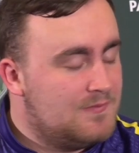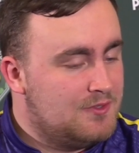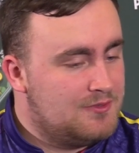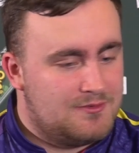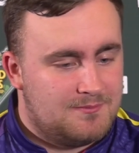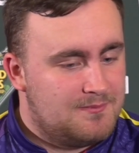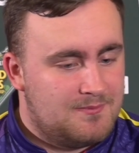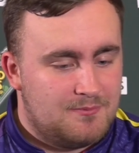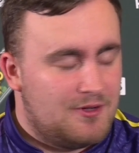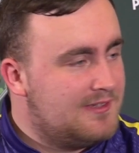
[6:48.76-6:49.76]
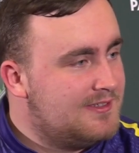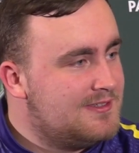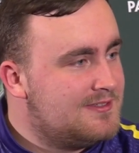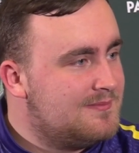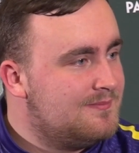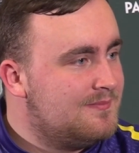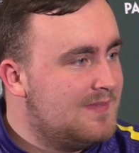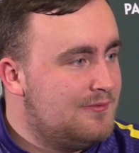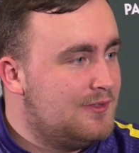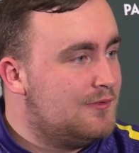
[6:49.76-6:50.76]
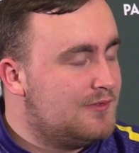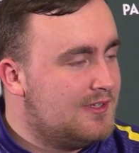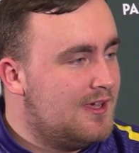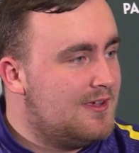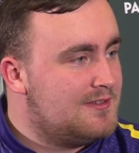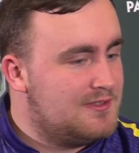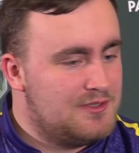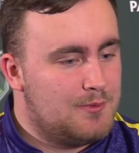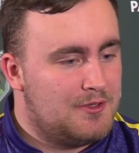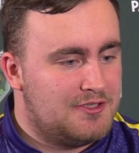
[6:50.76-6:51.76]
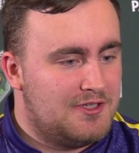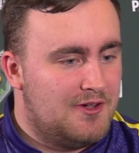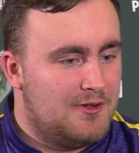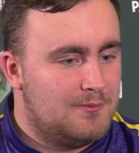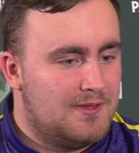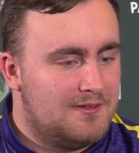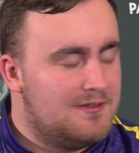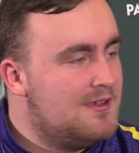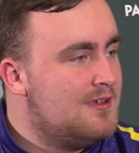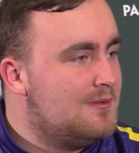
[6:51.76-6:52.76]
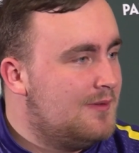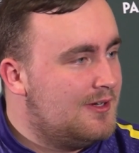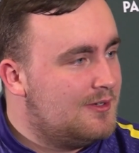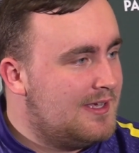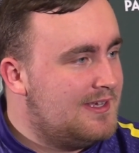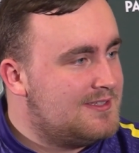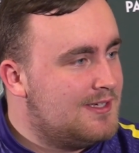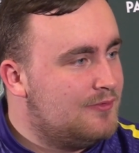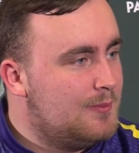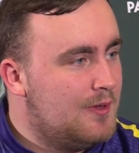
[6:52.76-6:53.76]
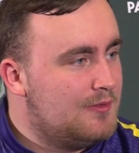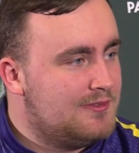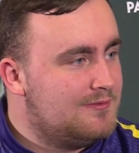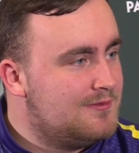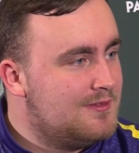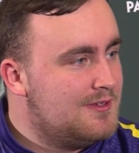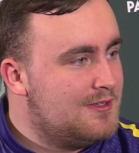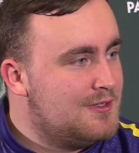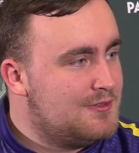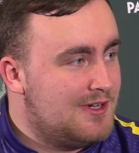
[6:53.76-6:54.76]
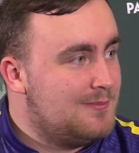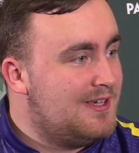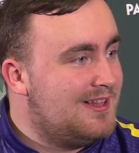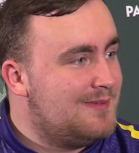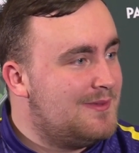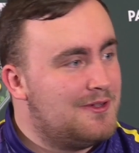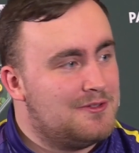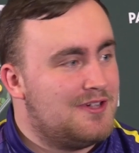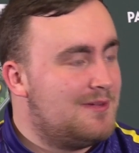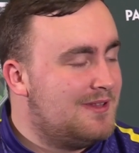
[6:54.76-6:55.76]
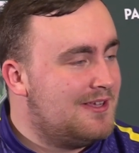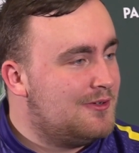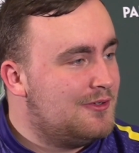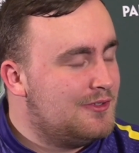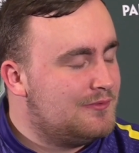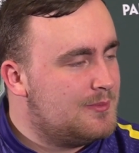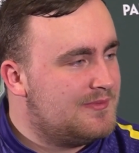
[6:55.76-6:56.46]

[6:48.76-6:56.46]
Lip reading: Just practice. If you love the darts and you're watching it at home, then why not get yourself a board and try and be like me, or try and be like all the other